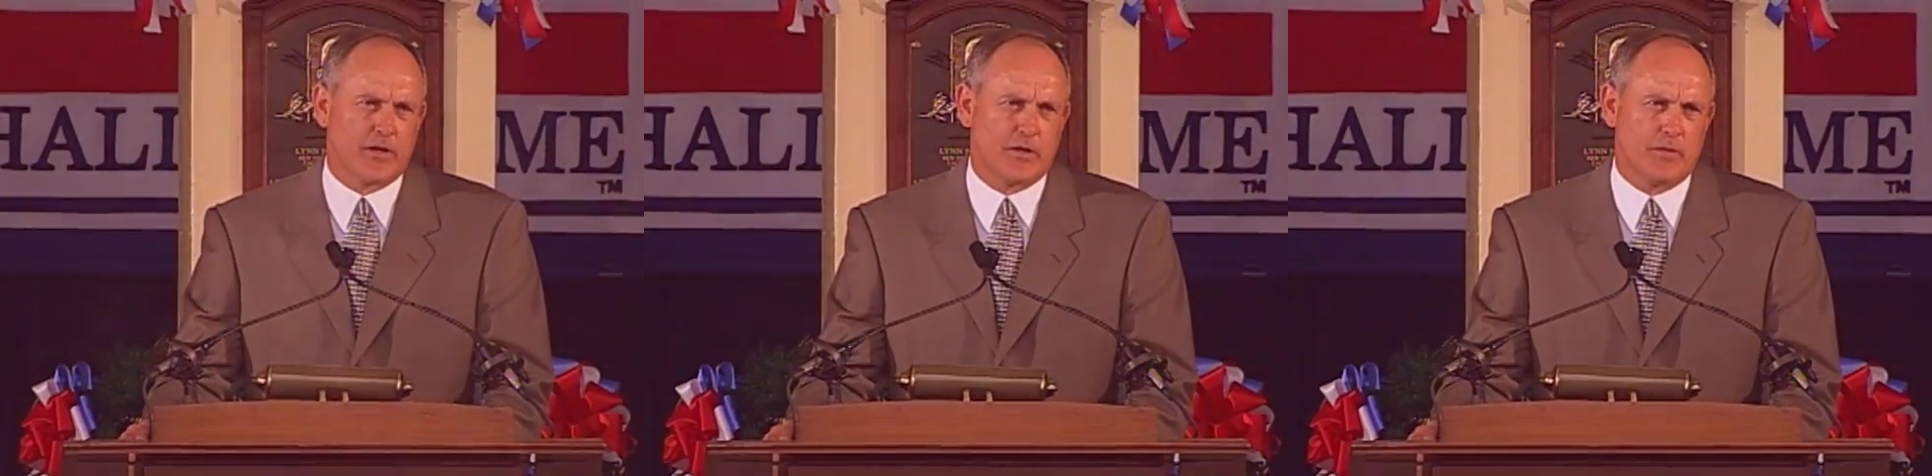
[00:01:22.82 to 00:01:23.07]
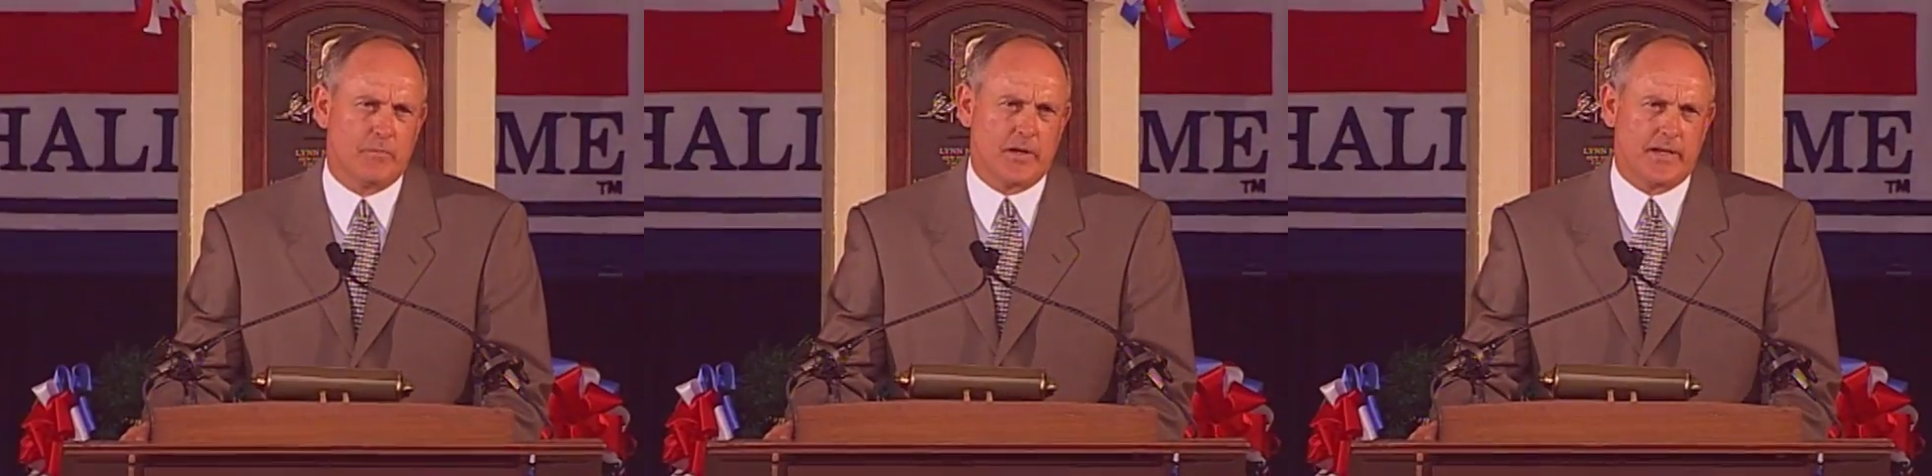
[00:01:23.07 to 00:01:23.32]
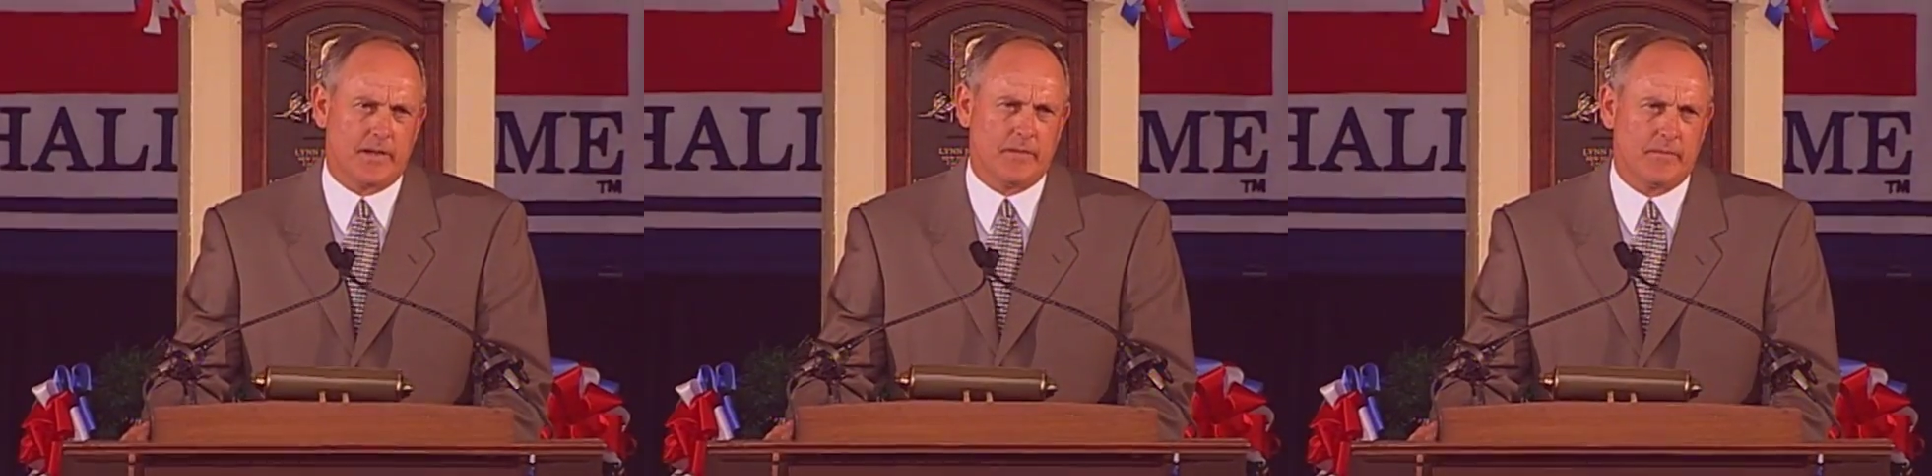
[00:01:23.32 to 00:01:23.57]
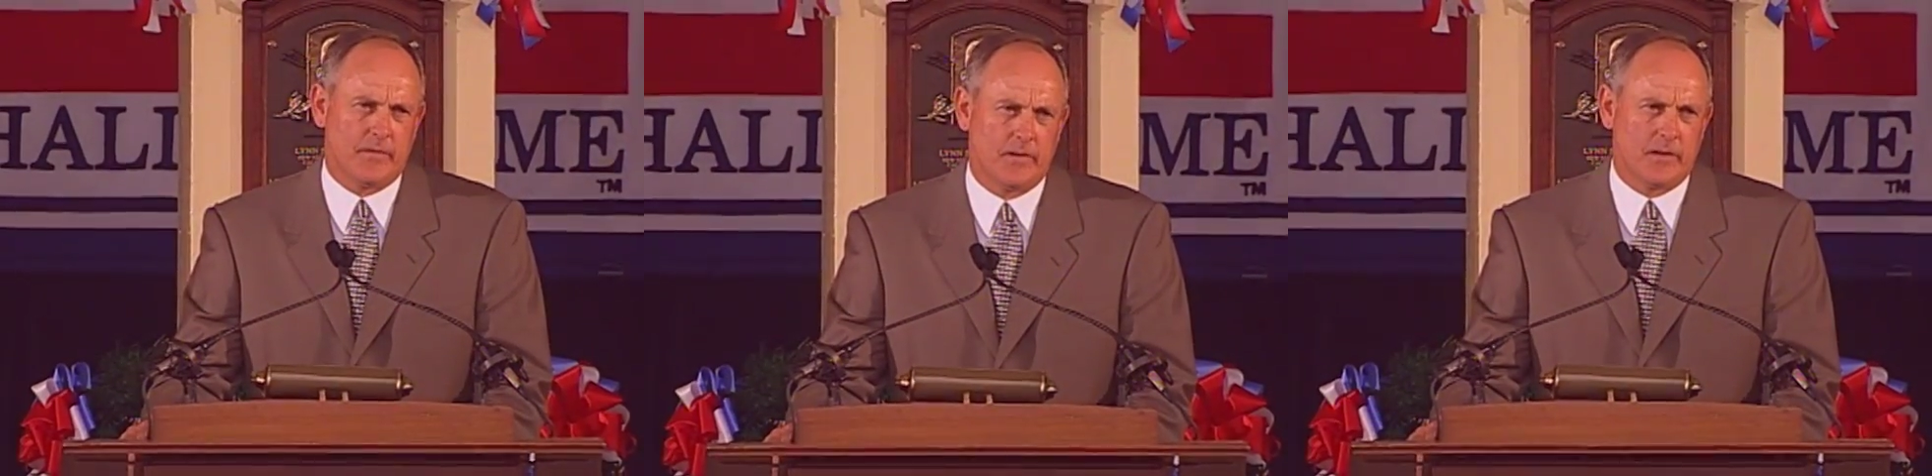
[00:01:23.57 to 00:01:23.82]
could be
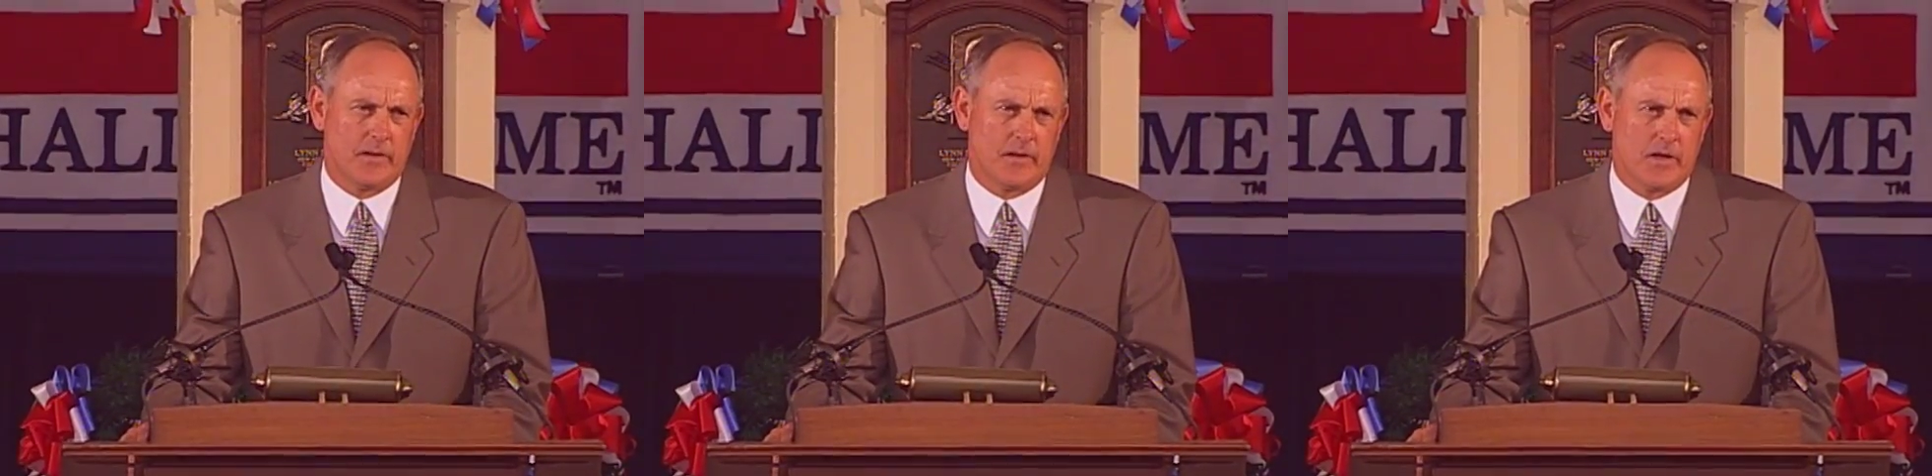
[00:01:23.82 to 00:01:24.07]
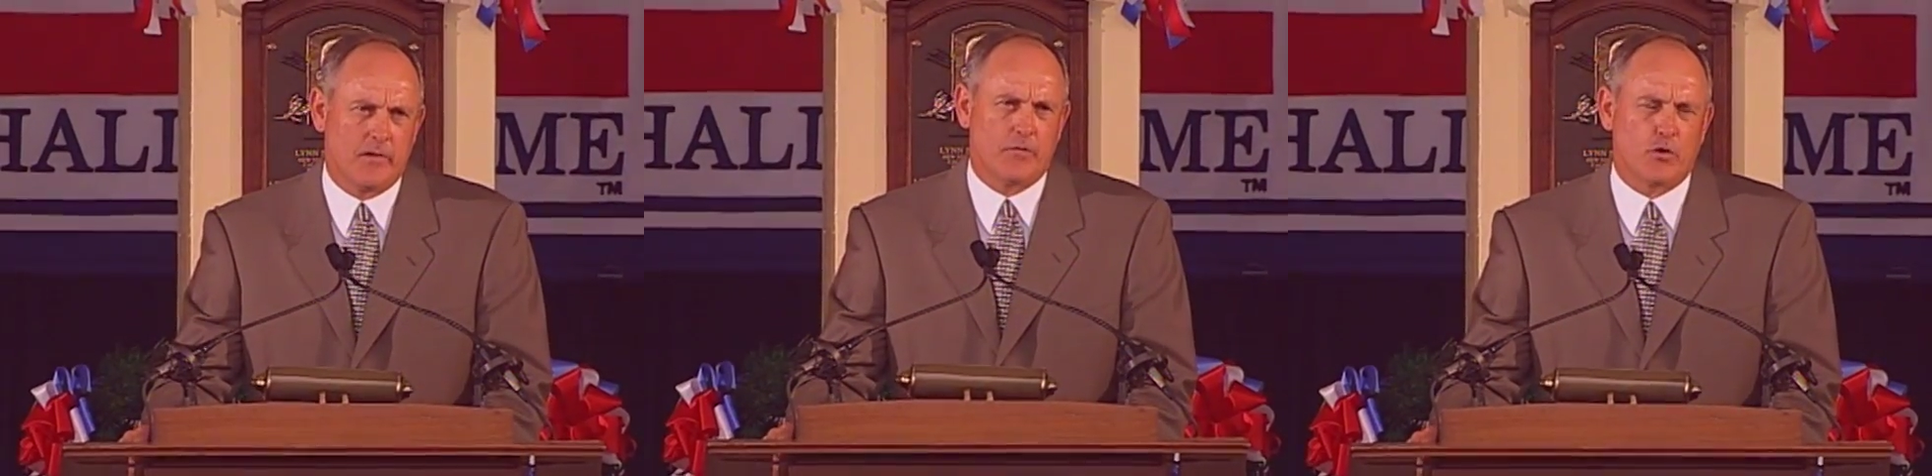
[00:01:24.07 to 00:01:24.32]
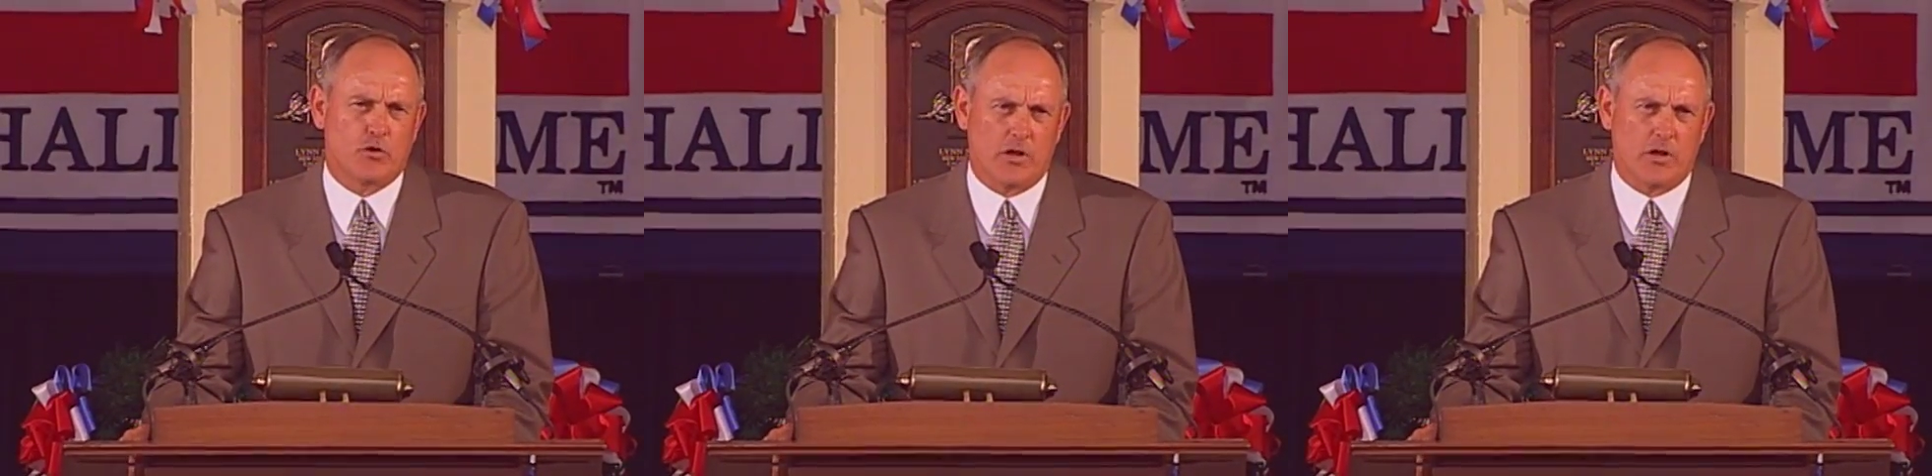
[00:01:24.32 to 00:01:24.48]
for